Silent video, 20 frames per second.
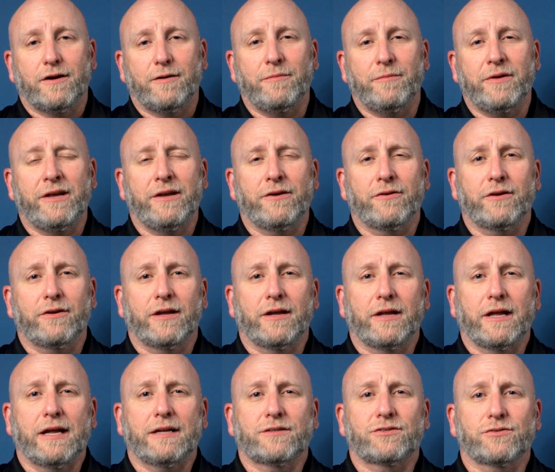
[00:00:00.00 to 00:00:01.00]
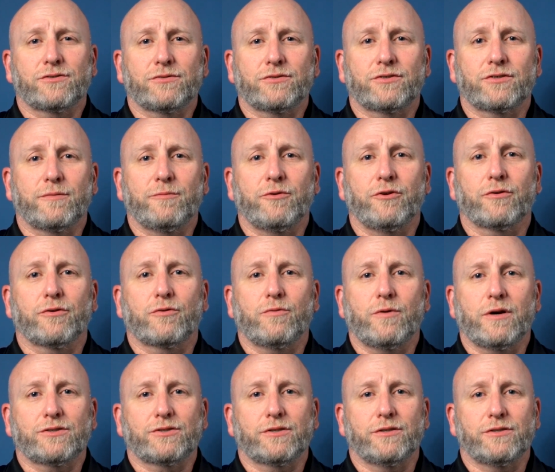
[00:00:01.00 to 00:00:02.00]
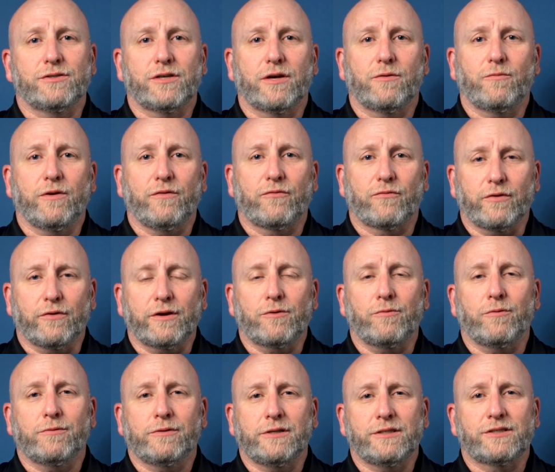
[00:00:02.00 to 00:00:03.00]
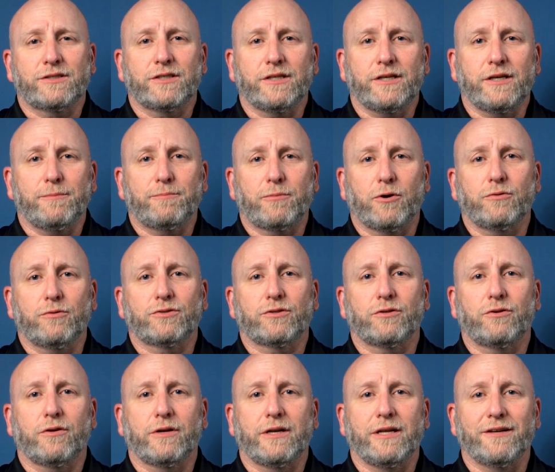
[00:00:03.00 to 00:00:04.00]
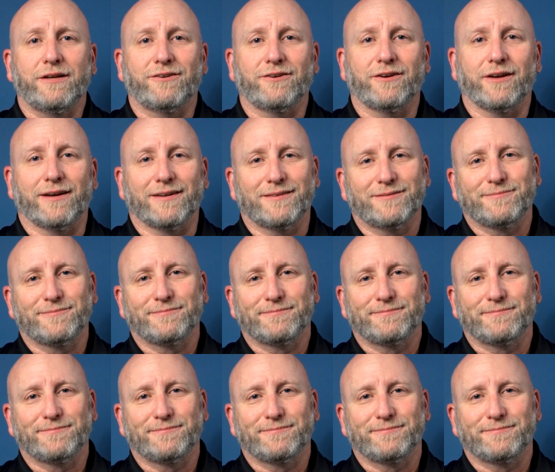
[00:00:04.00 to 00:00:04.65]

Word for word: I'm here to answer some of your questions that we frequently see posted on the internet.